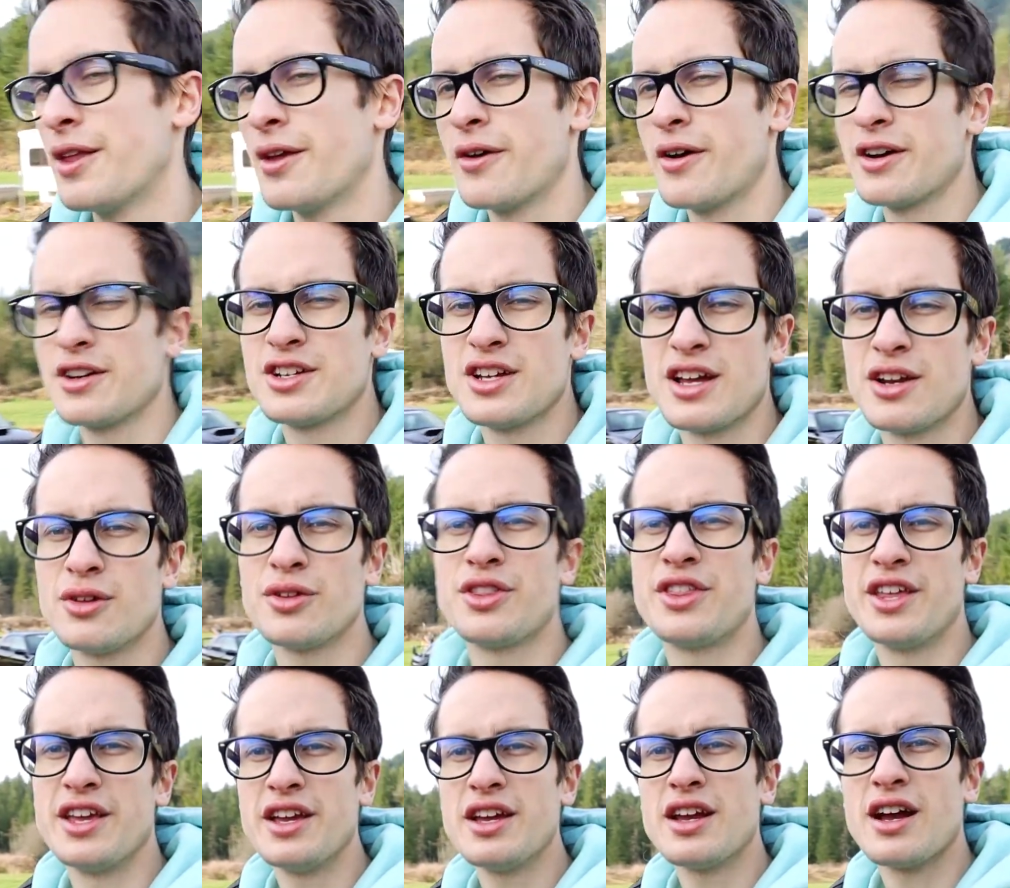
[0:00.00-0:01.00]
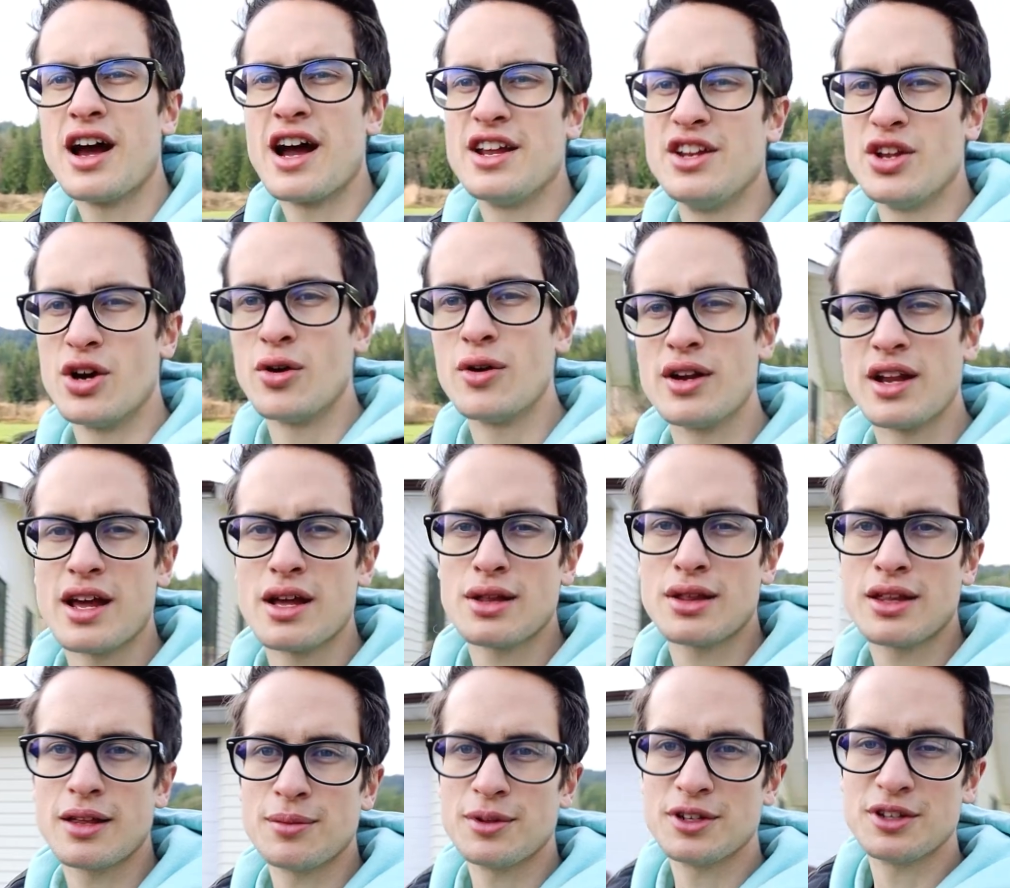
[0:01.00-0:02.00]
Actually, I don't think. I know it has
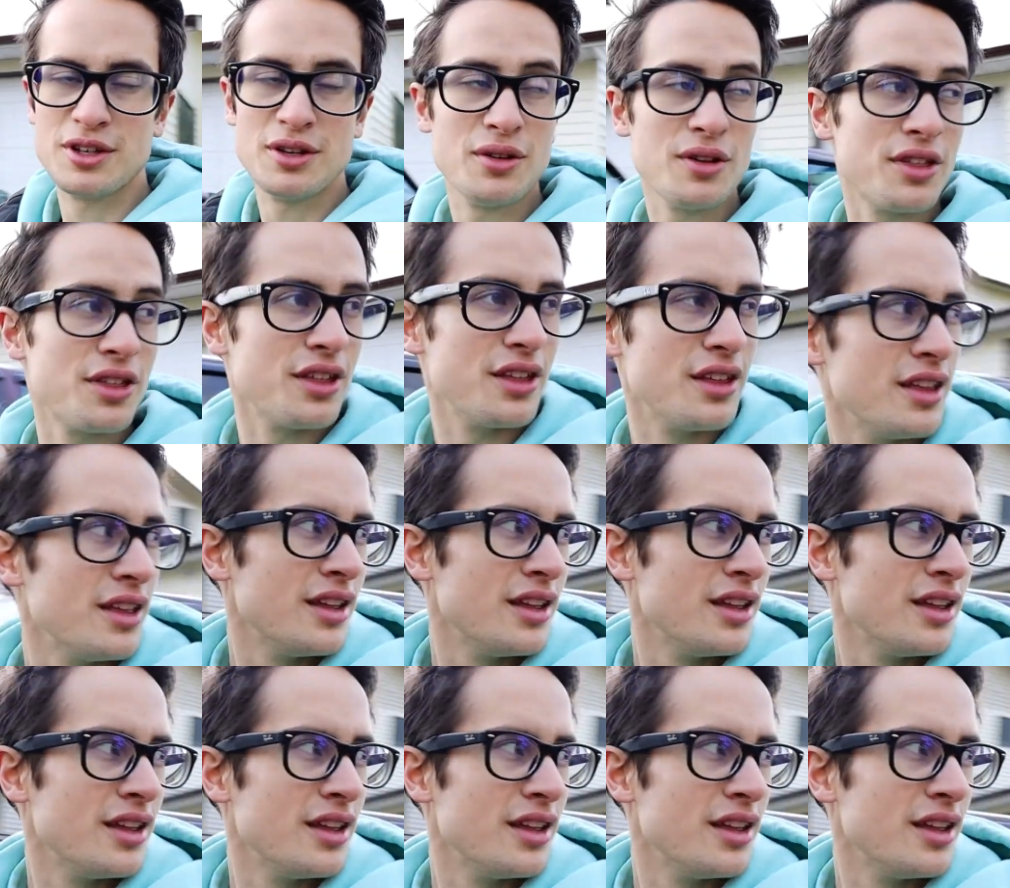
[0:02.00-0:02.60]
skipped a tooth.